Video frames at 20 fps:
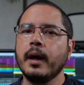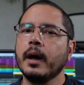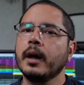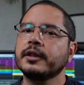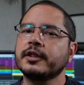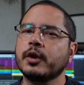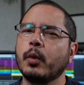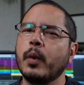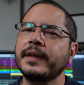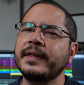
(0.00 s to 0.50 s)

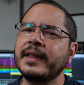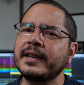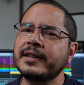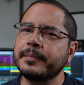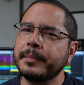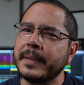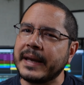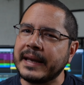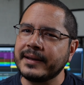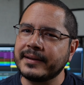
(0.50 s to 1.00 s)
So what this
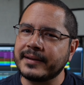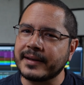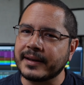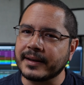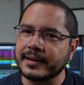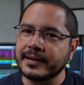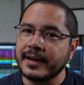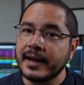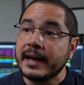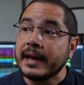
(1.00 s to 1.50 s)
means
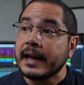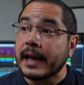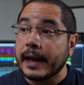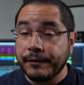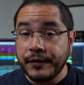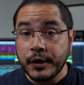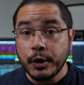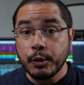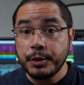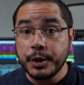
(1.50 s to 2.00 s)
is,
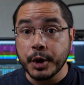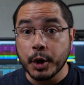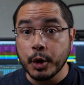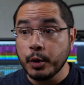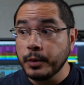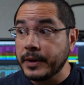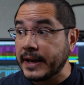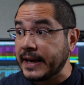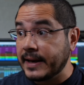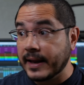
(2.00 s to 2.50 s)
if you
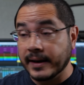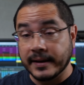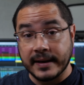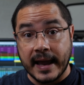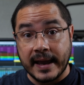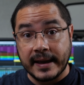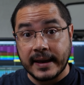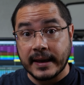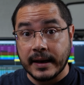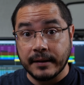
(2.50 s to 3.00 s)
do need a
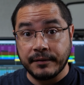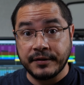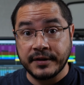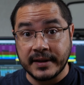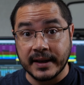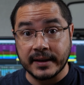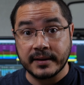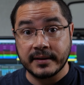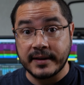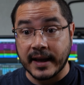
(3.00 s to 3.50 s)
negative
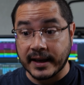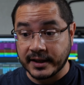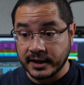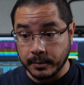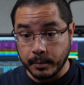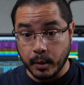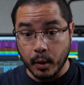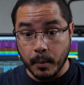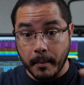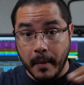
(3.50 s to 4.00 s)
6
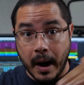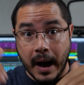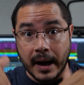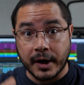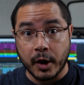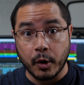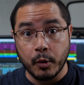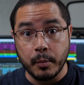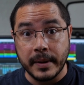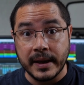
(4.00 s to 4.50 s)
decibel
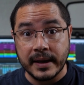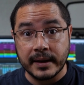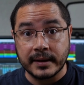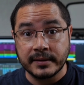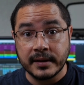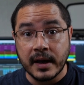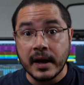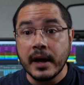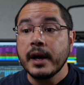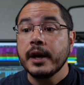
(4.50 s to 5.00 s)
mono
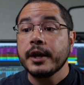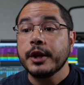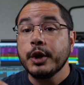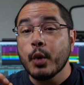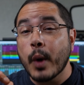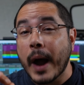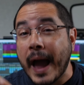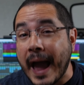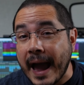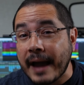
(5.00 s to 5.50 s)
mix,
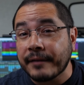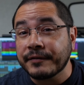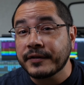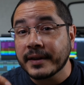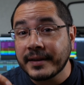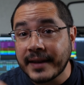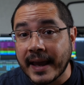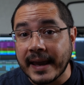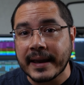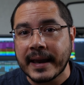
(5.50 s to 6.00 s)
you have to
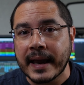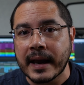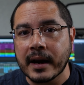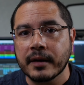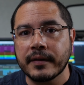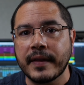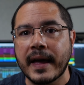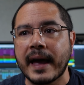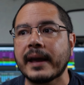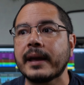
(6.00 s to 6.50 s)
take care
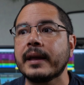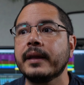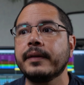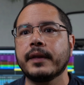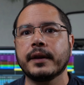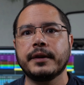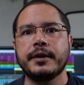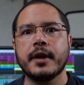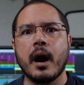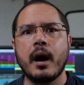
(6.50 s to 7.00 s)
of that in
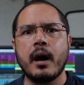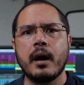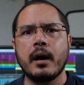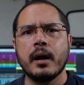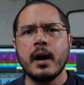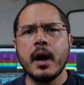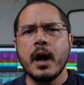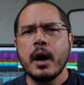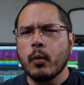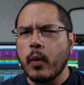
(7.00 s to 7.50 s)
the DAW
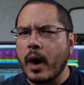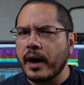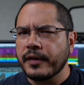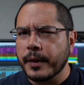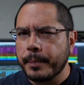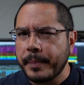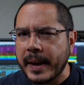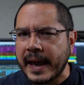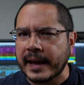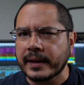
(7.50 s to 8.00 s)
while
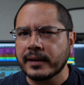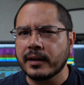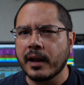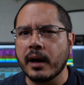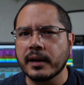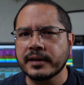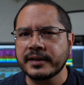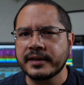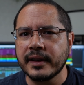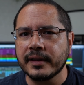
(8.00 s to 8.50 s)
the pan
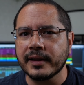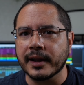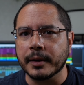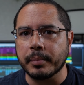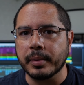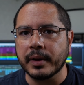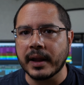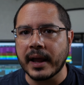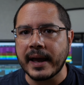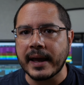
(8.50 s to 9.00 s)
law is still at
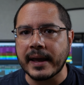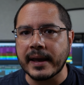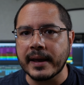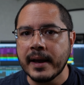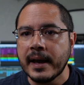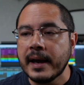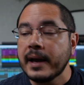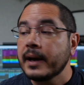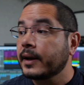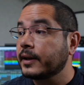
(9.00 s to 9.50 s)
play,
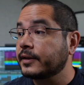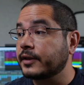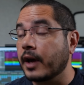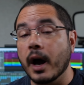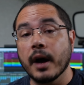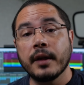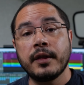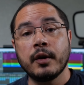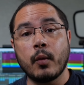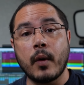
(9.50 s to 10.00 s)
because
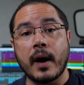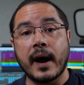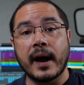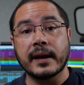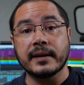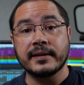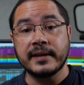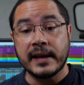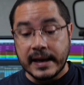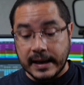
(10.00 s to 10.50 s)

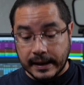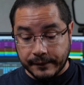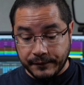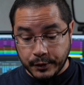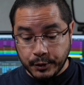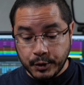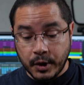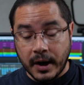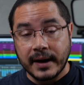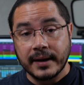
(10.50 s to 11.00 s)
otherwise, if
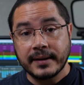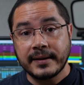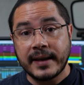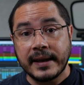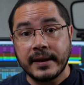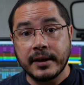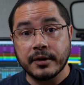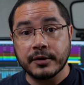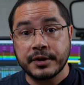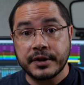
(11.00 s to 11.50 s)
you try to
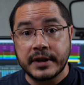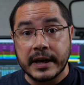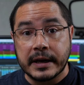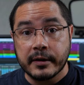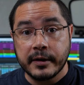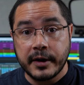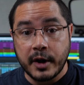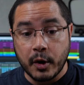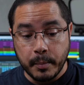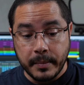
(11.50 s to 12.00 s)
take your
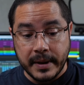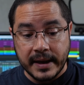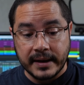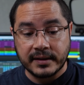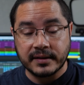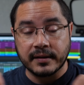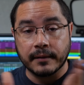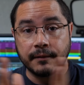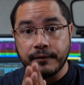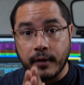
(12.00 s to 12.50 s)
stereo
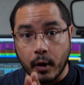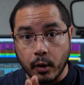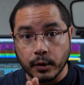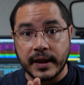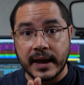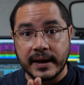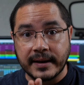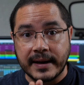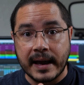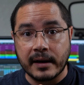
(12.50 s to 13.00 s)
mix and fold
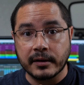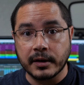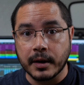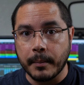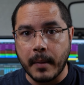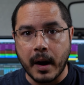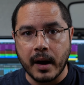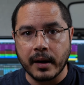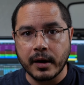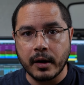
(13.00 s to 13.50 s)
that down to
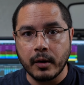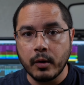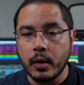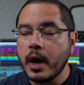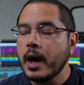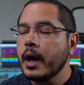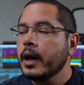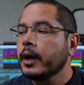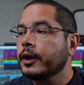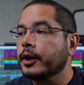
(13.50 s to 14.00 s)
mono,
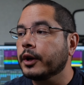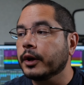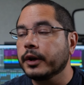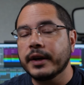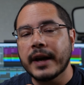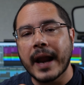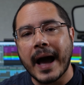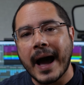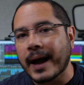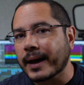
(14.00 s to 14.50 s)

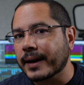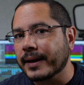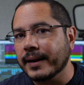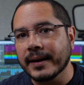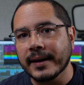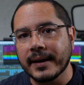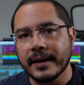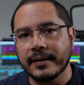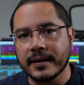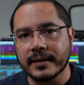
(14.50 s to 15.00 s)
you're not going
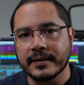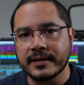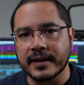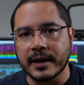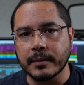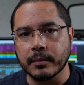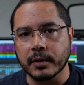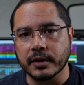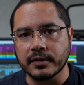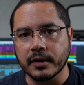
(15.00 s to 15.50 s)
to get the
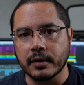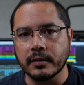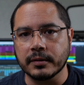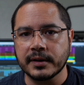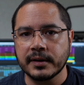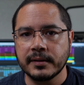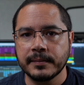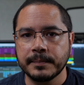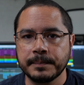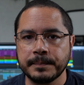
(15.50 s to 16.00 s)
same
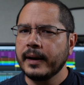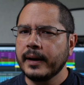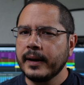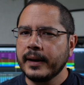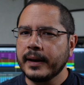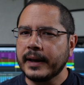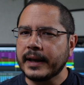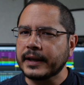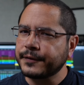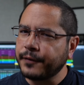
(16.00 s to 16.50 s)
result.
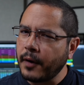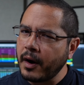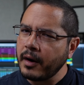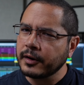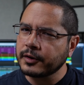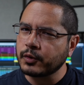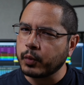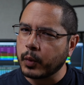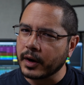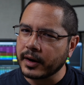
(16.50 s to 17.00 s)
As far
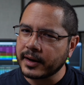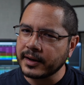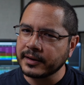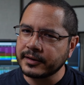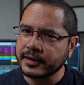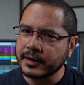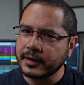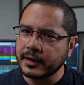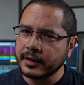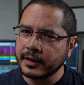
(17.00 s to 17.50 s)
as we're
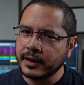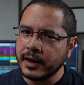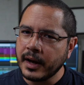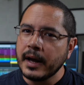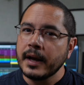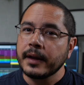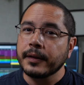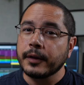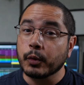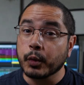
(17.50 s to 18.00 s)
concerned,
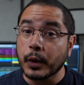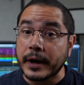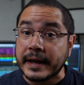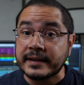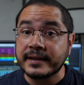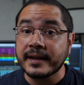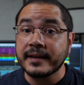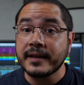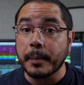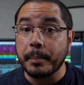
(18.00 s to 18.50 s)
the
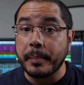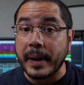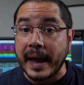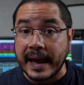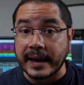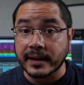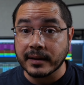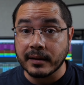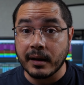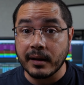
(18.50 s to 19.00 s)
reason the
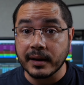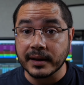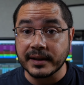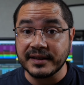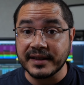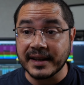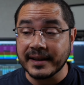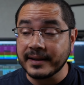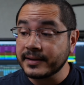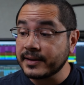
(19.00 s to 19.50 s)
pan law
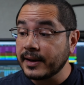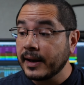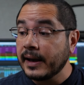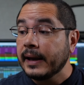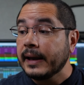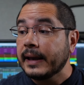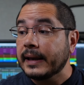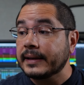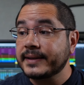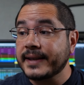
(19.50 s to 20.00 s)
exists
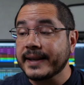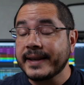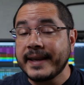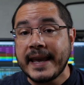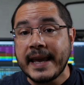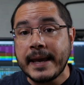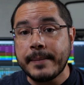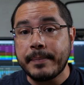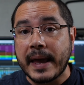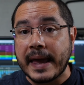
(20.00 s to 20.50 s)
is to
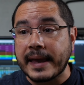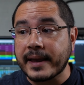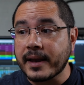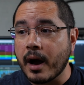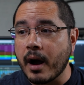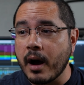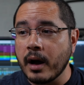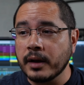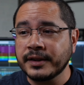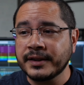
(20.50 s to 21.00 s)
keep a
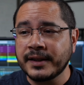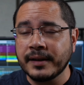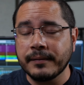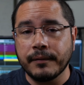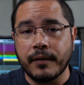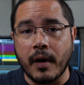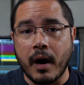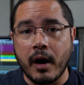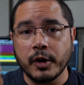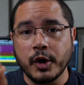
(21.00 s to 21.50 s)
constant
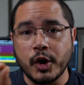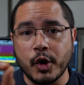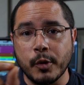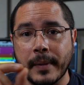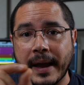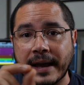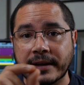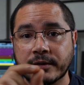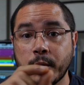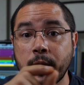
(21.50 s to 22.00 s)
volume
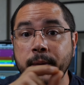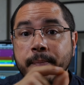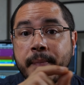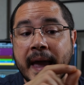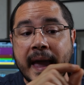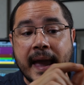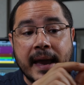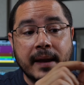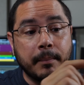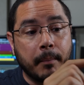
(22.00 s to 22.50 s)
as we
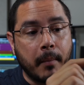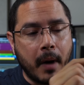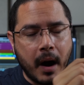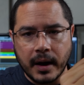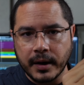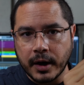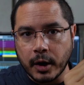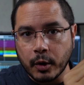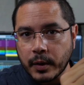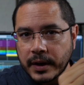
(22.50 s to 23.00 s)
pan
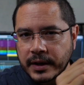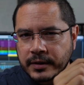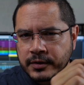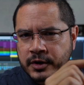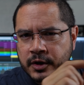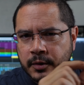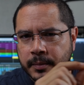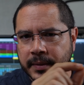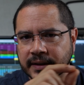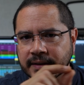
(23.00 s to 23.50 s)
mono
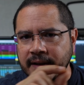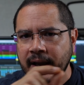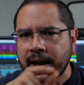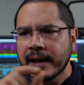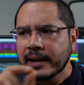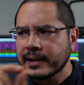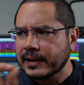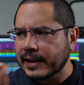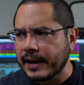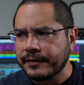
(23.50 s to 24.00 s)
instruments
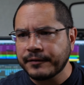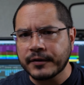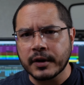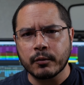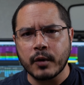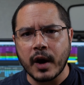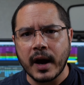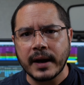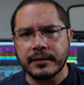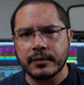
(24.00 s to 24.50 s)
left and
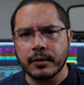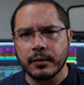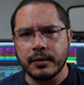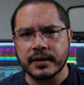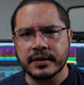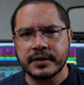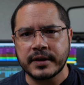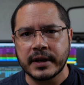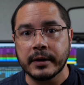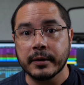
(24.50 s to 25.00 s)
right through the
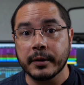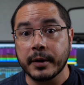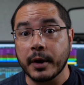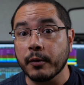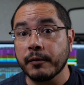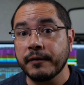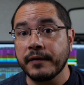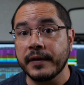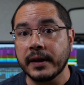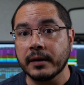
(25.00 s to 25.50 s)
stereo
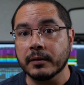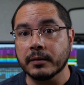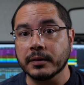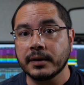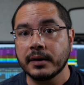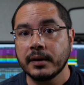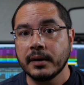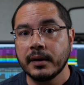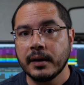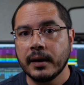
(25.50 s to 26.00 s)
field.
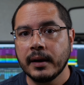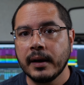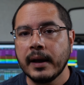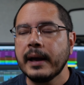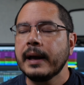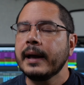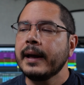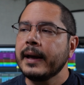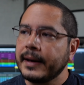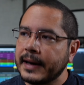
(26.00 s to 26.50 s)

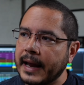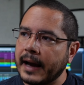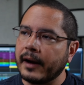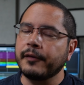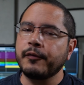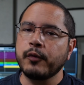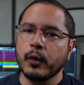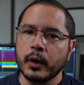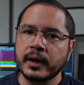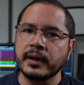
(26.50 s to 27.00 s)
Now,
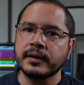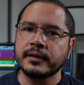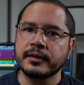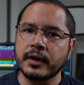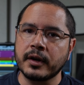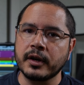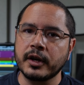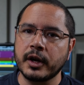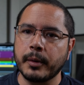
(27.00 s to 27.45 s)
if we're concerned